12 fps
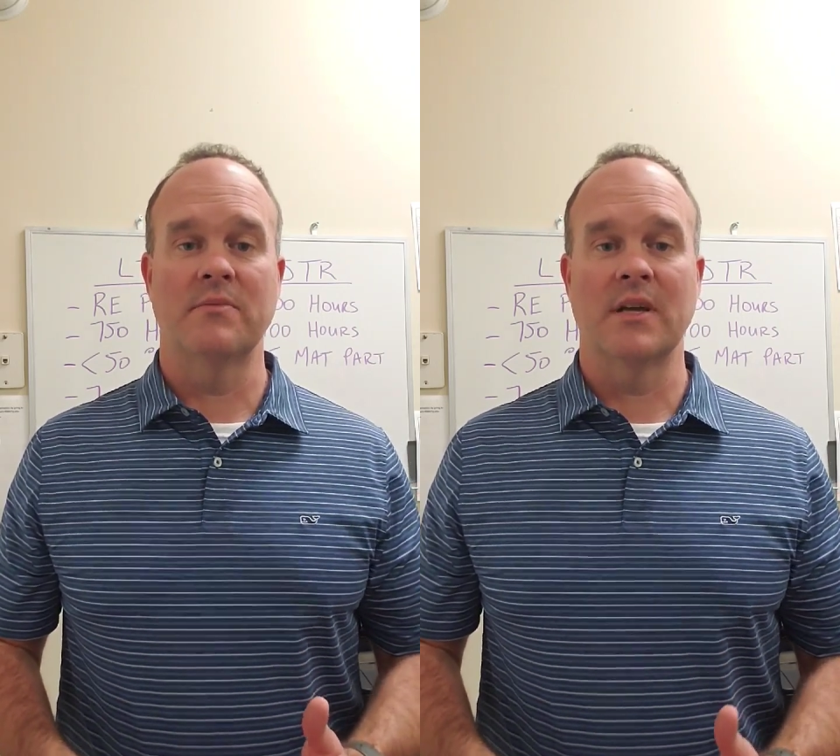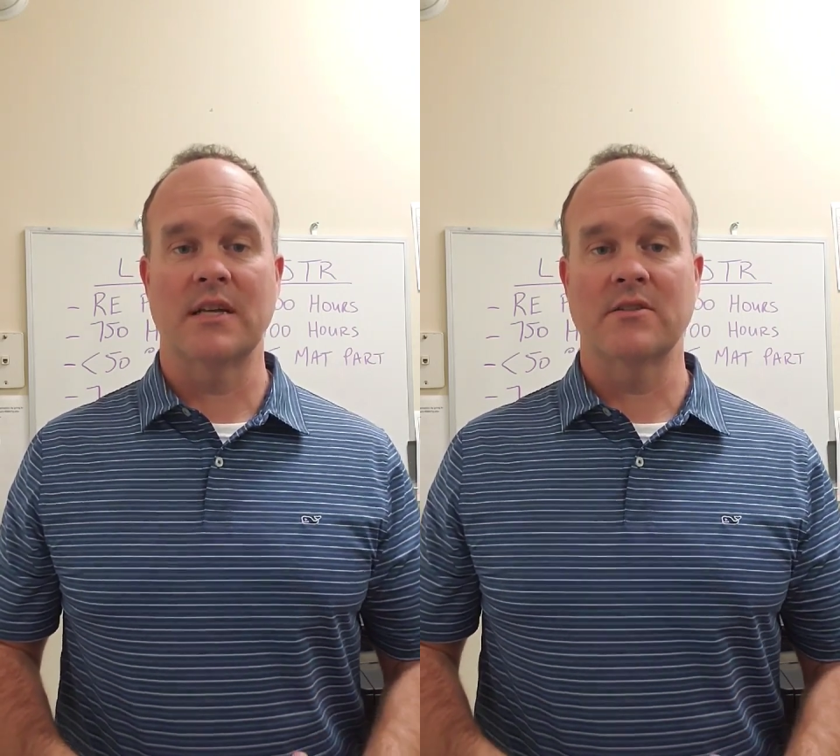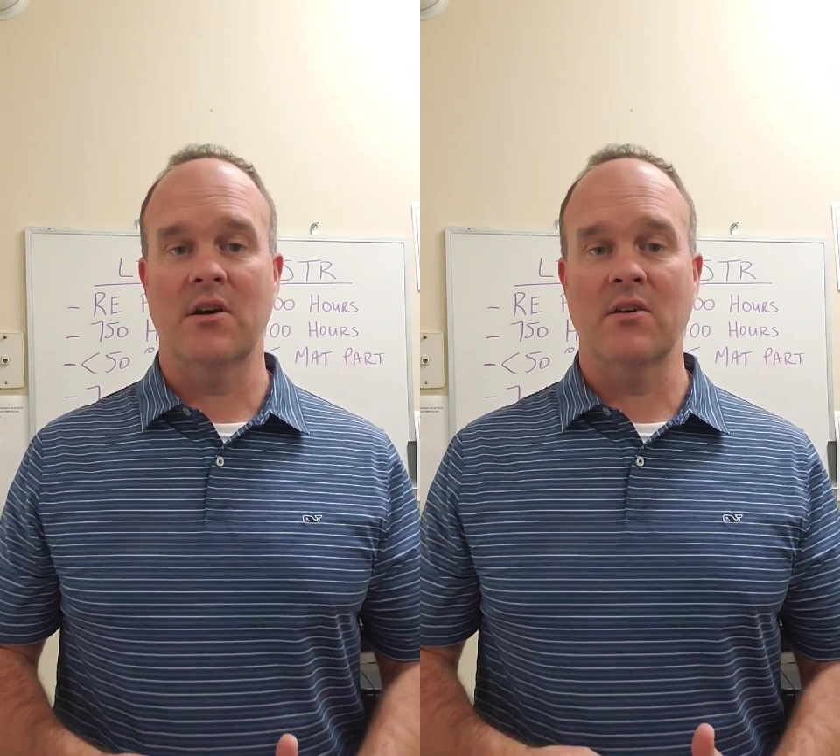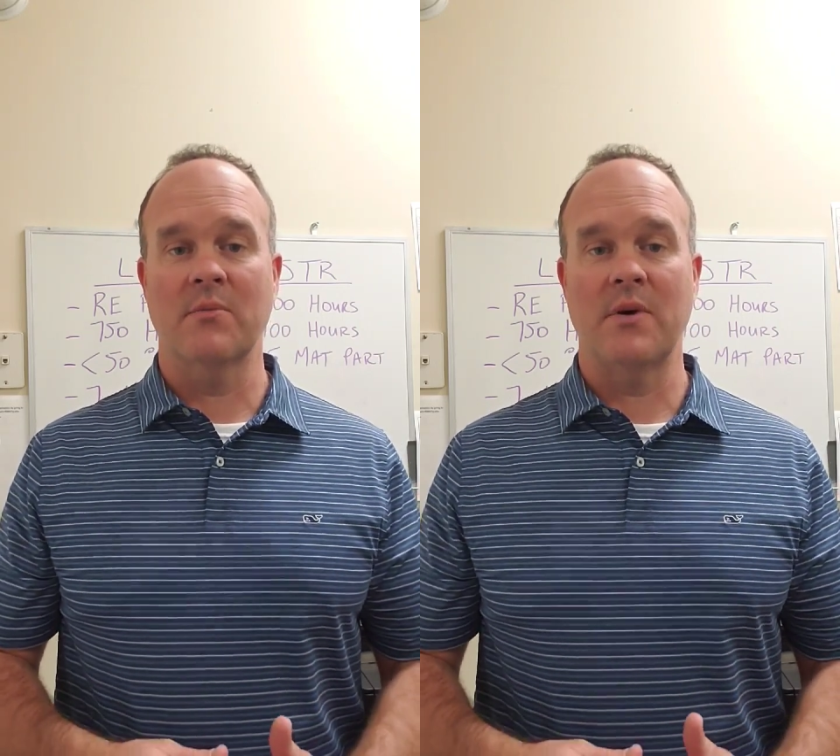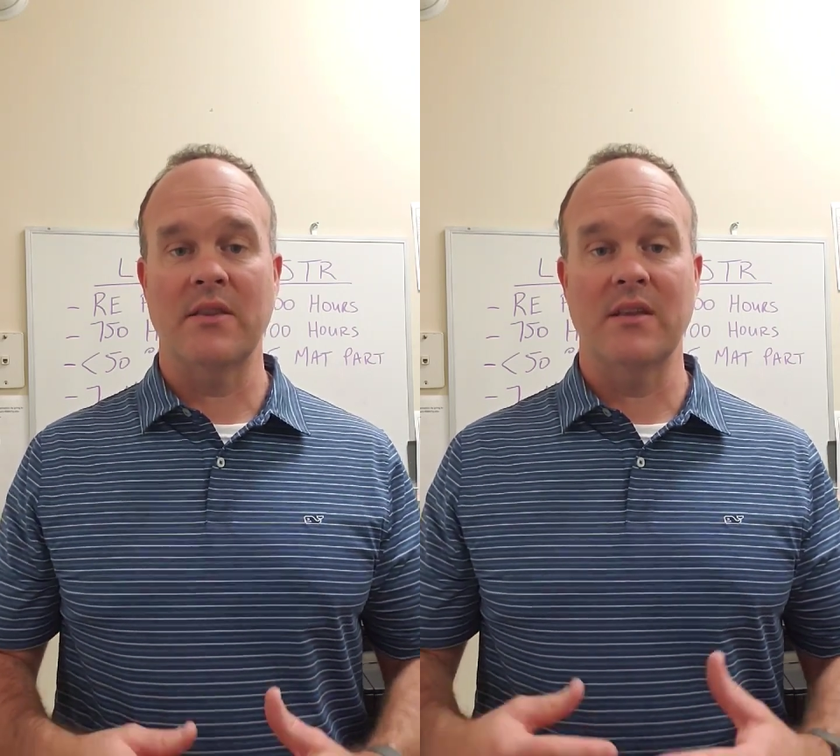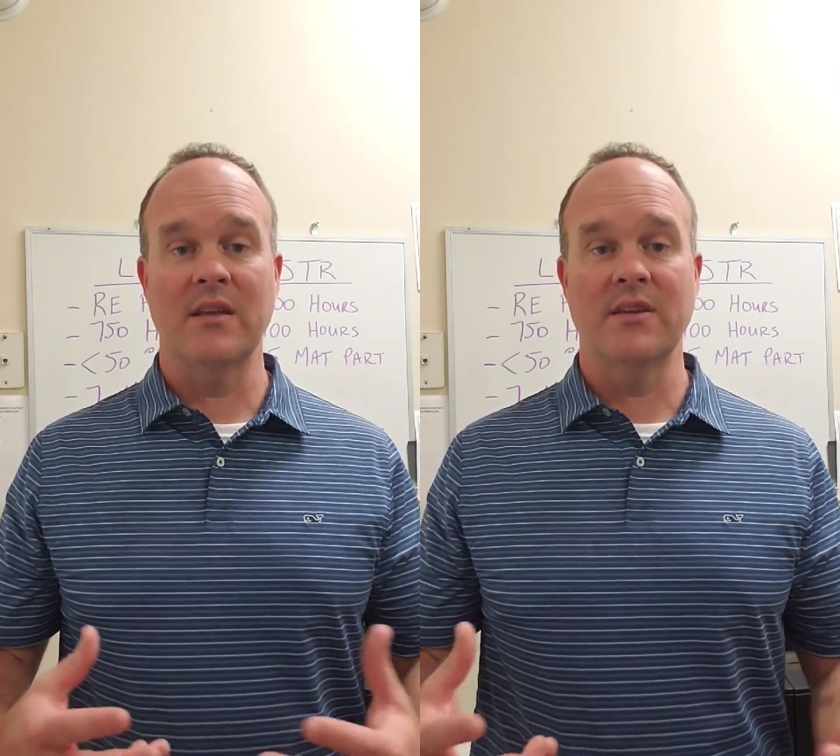I talk
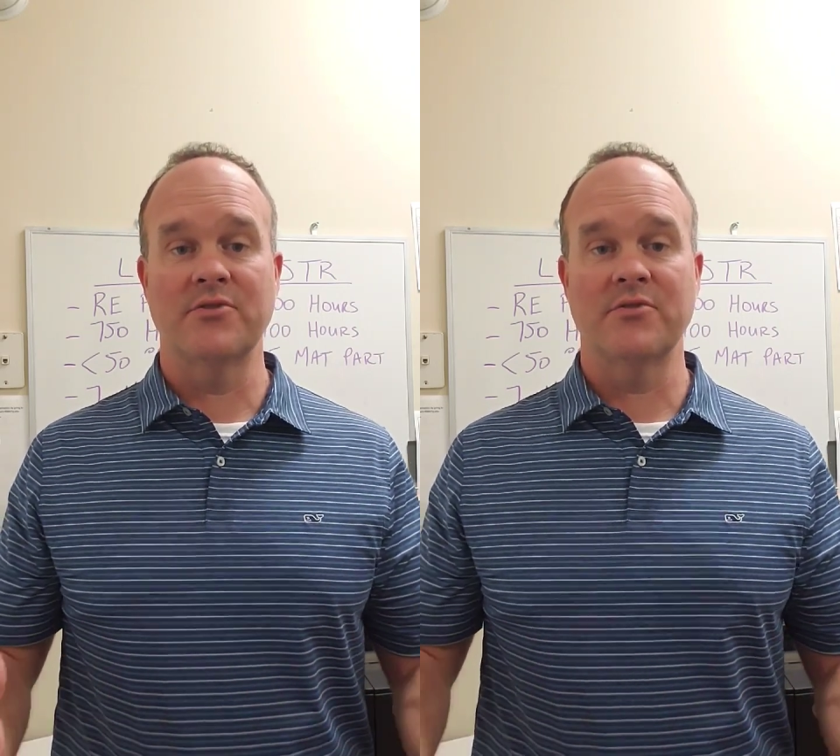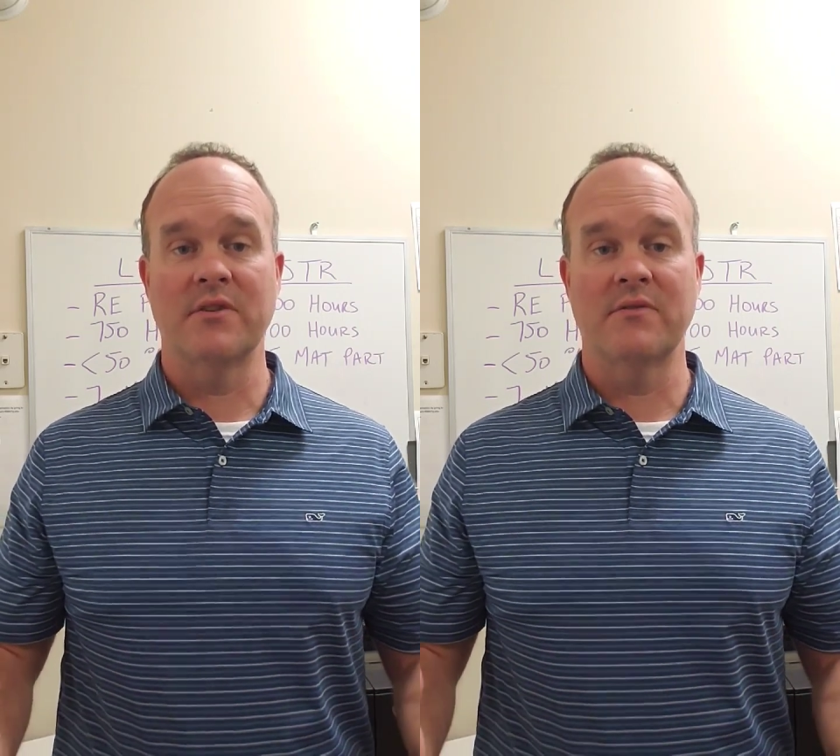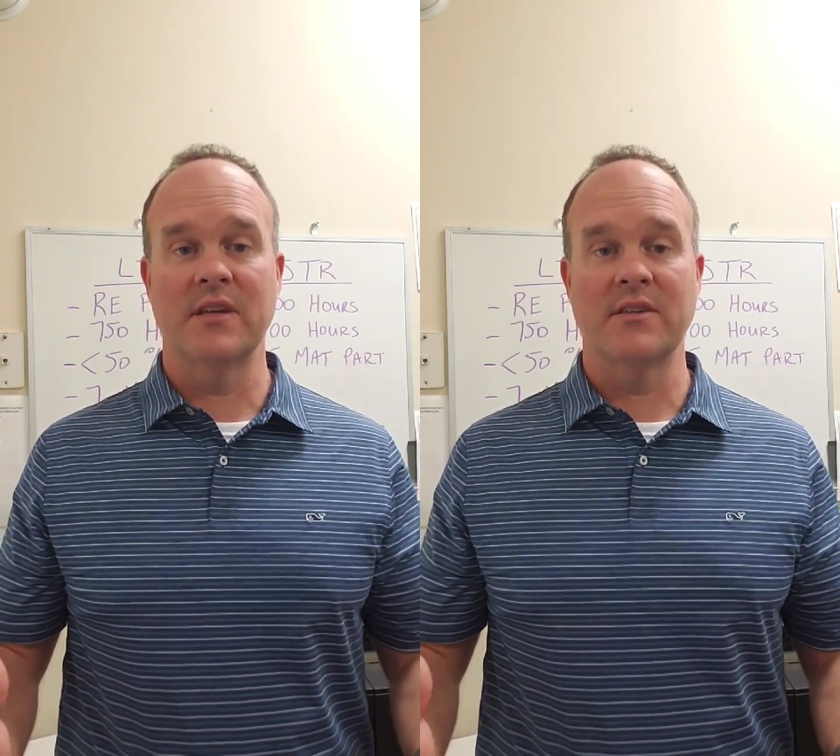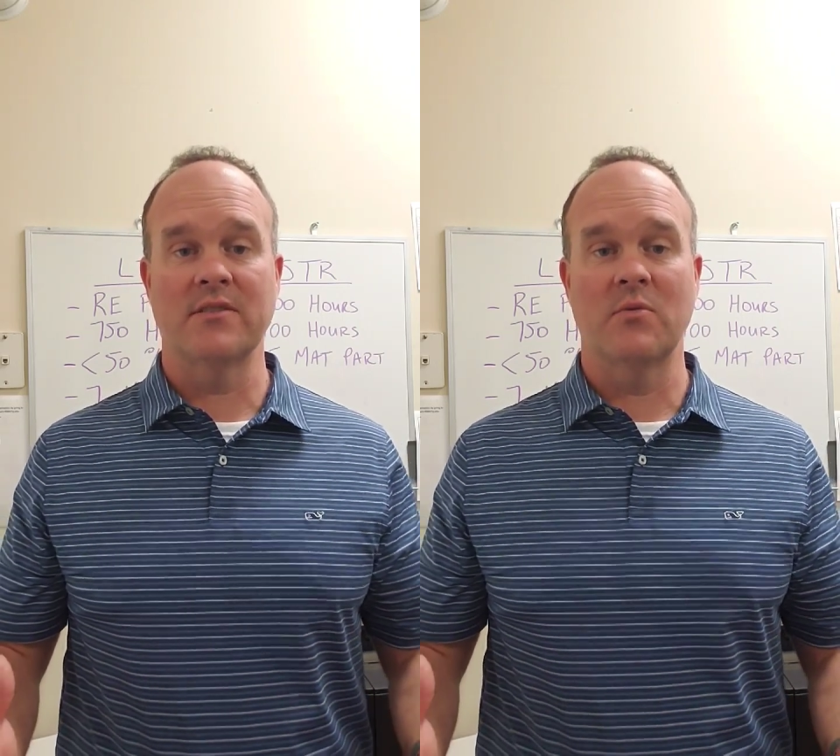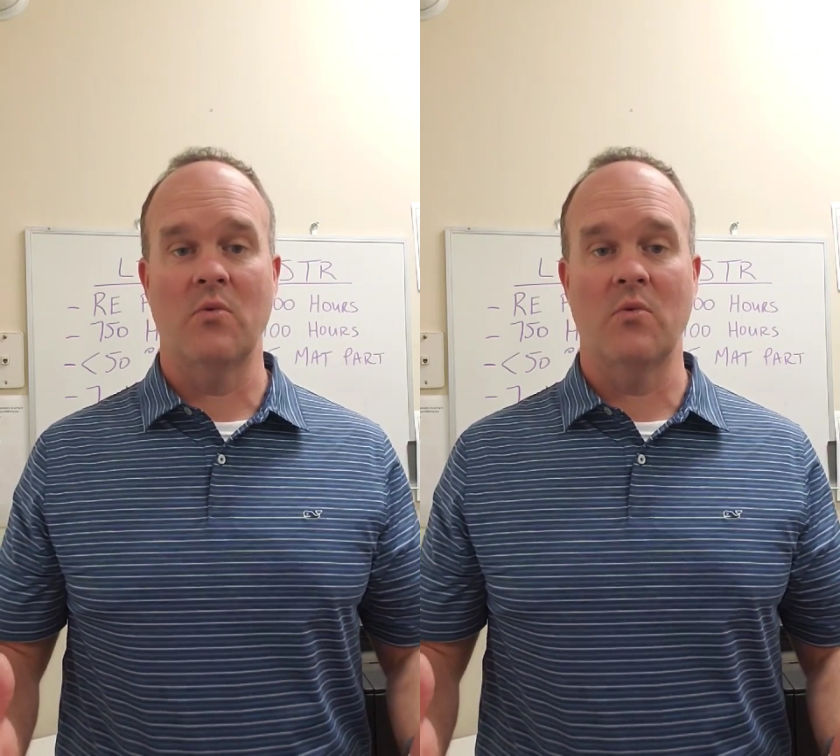about the history of this and